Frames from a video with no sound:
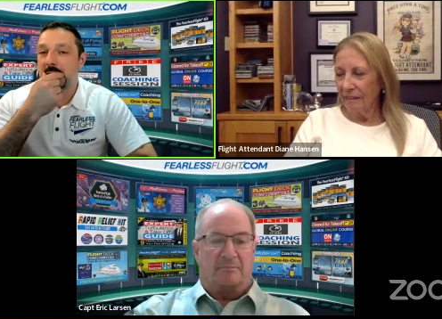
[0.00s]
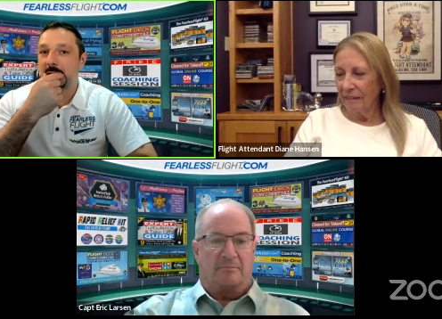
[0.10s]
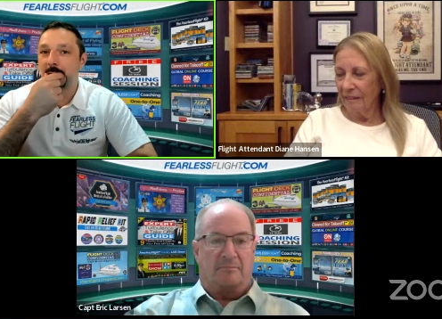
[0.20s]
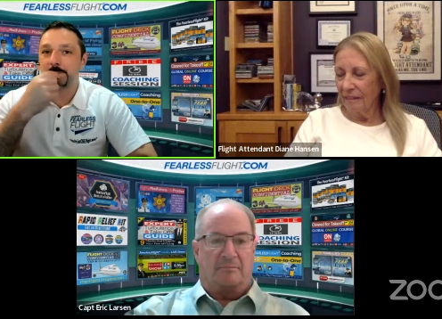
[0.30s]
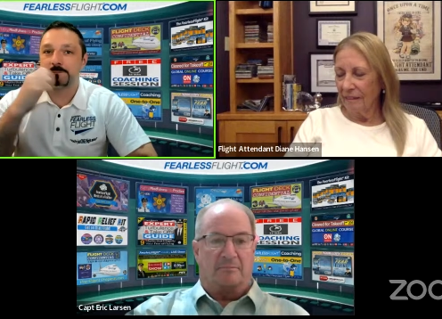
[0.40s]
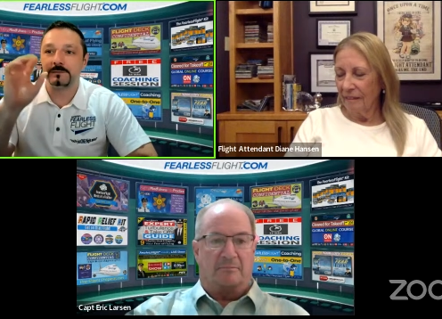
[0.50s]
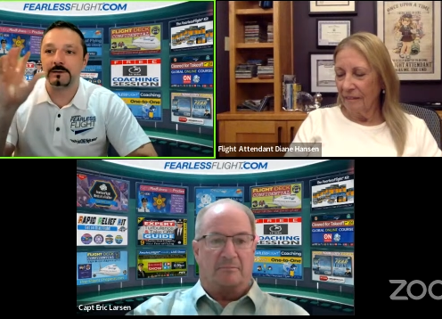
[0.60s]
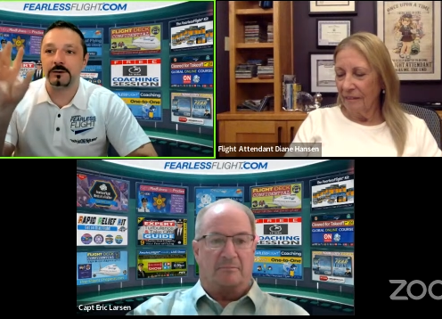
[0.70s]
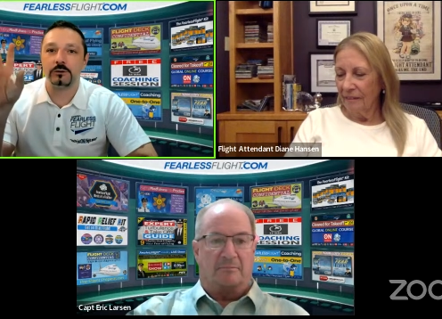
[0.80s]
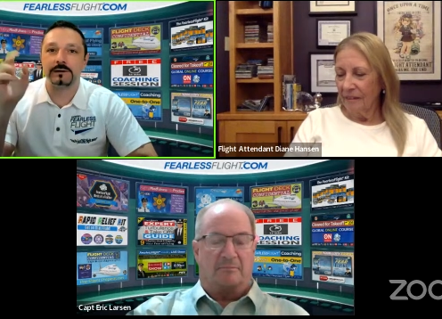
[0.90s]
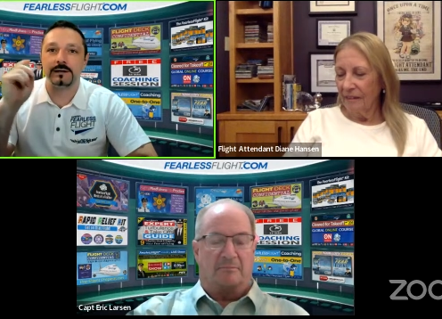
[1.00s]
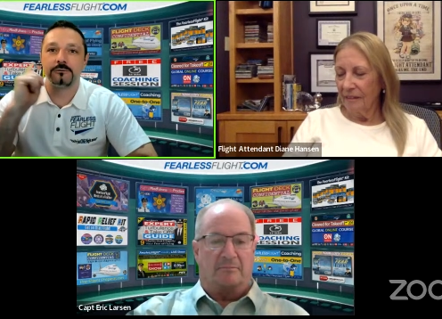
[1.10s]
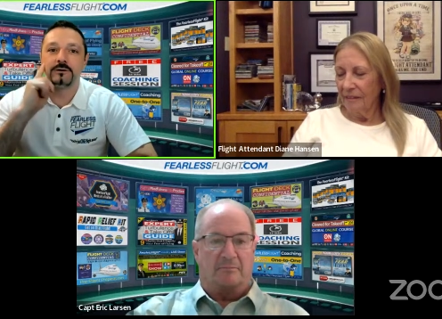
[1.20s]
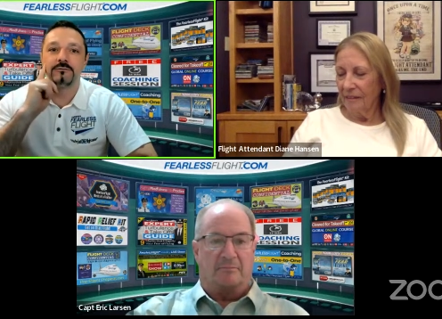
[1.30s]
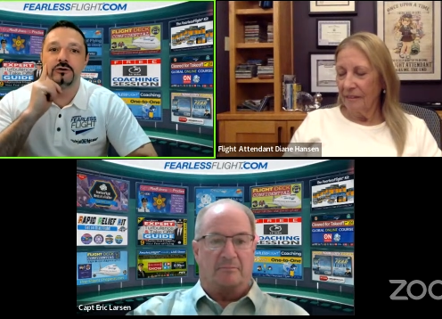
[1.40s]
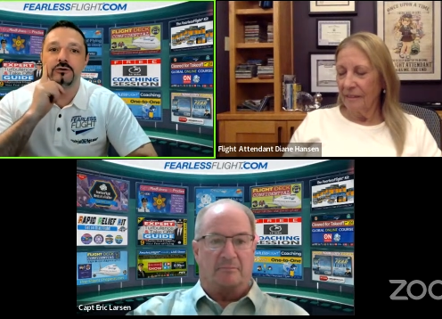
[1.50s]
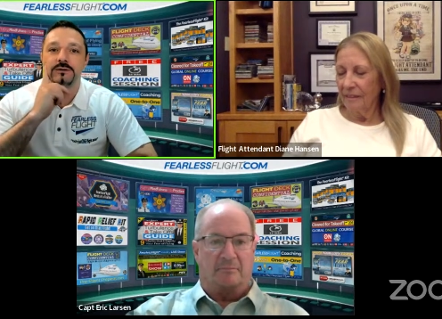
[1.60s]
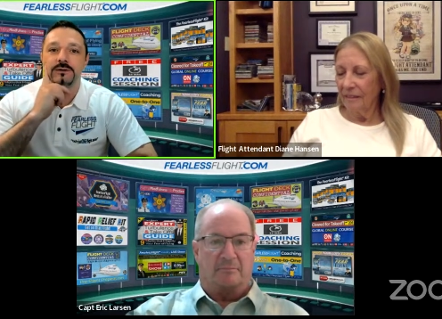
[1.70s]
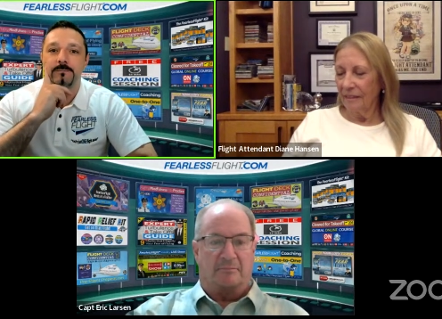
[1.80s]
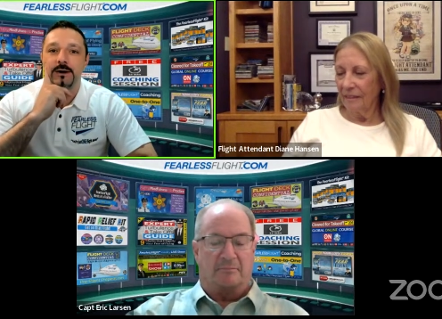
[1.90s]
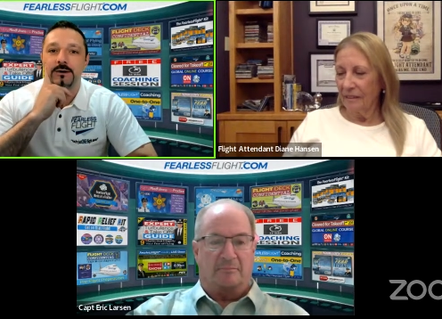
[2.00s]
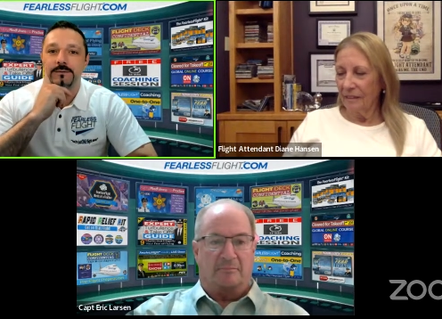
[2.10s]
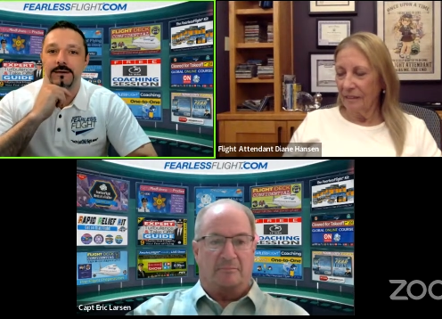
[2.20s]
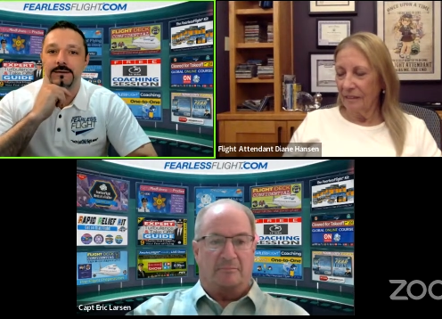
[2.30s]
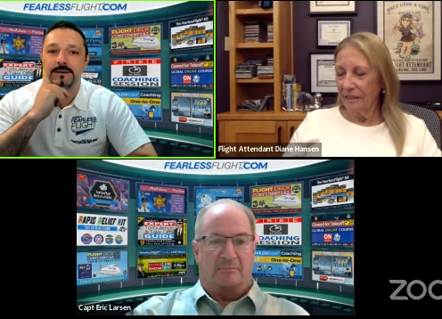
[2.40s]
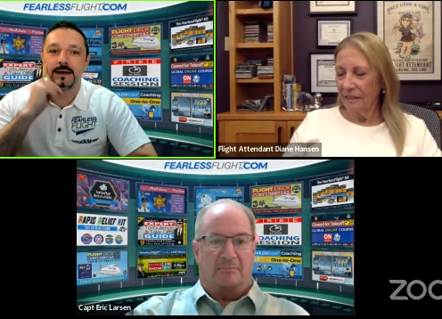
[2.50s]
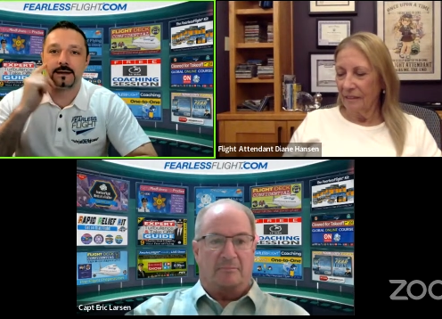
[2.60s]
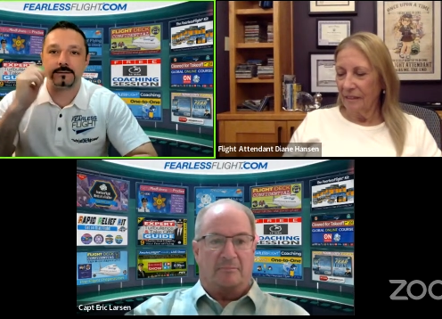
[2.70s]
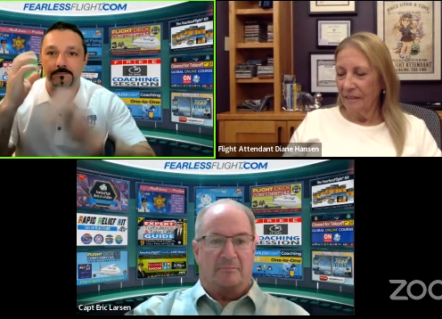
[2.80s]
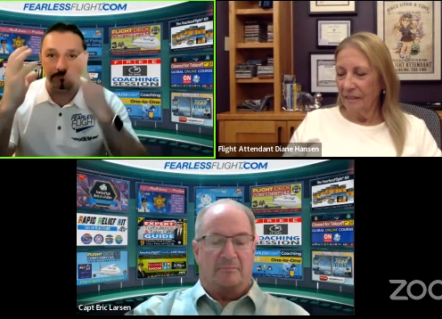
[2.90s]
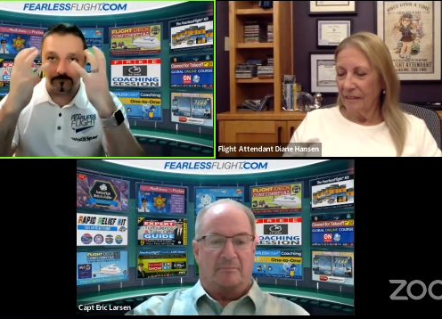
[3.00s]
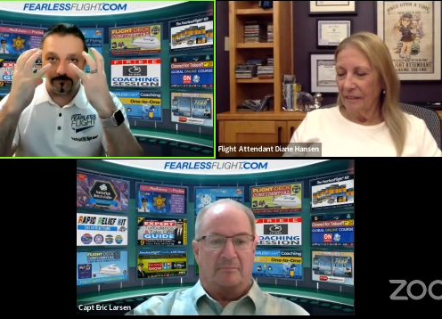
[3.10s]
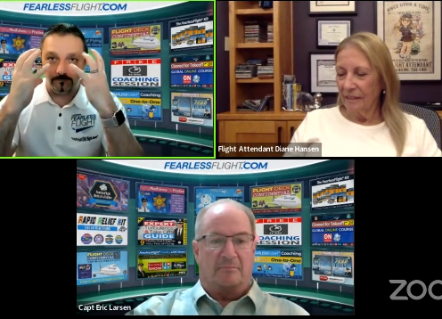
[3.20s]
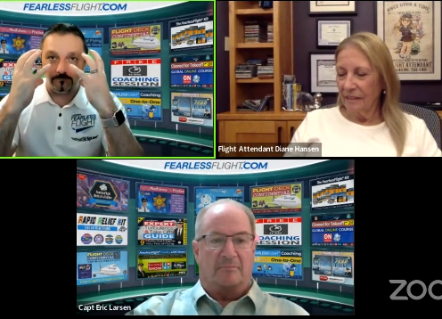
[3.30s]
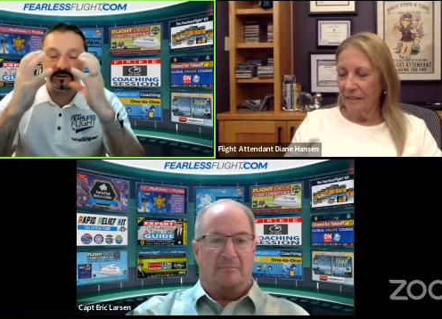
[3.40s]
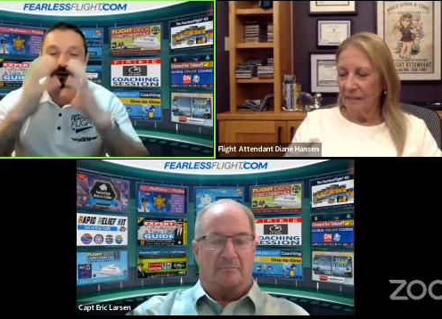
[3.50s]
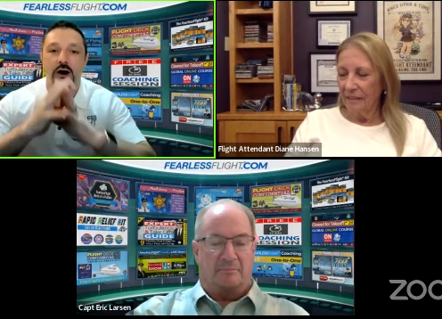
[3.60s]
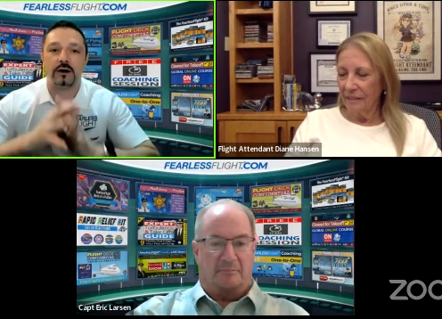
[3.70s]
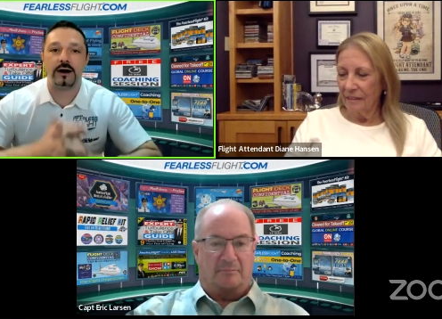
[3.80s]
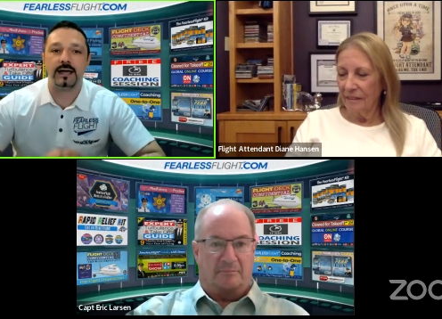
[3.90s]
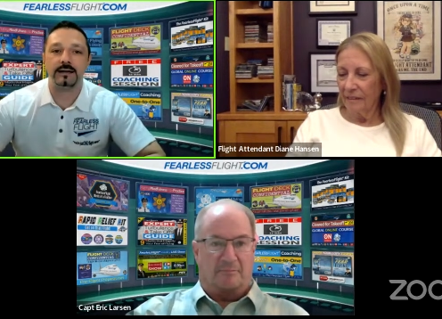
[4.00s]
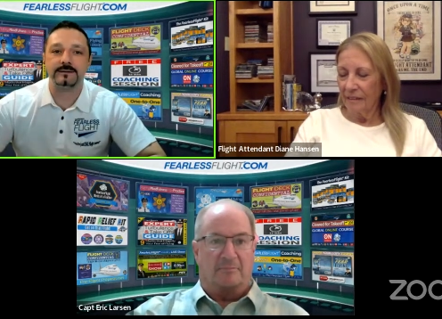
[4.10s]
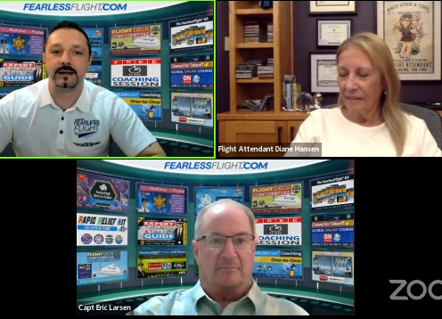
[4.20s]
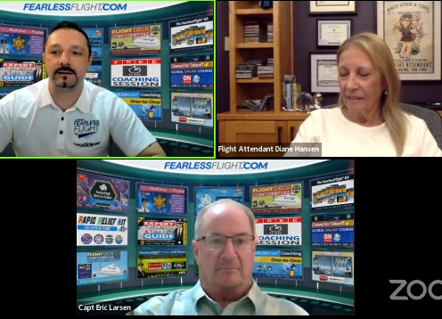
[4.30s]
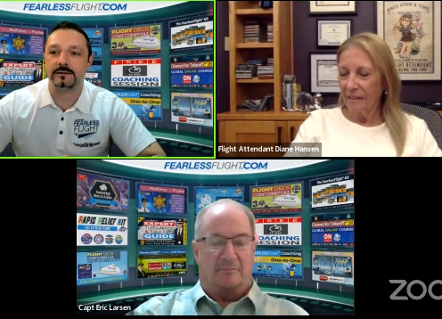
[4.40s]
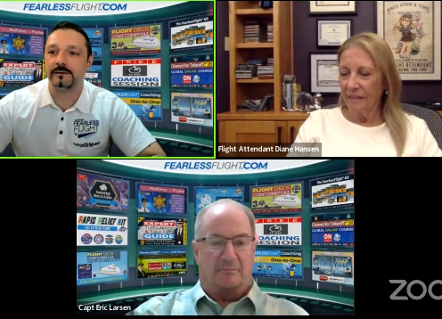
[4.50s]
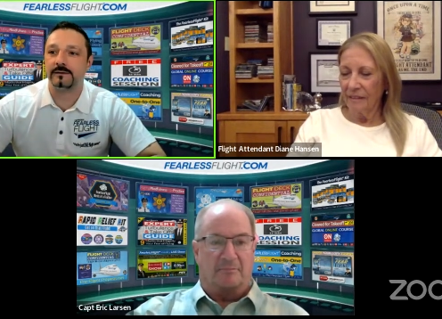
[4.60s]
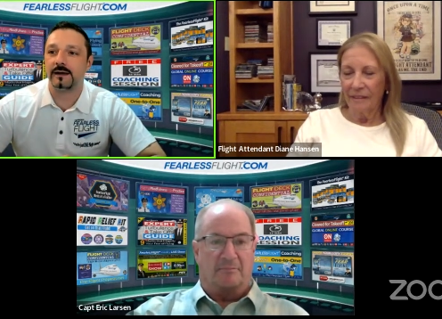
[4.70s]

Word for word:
Speaker 1: um, you know, little reviews about that VR headset.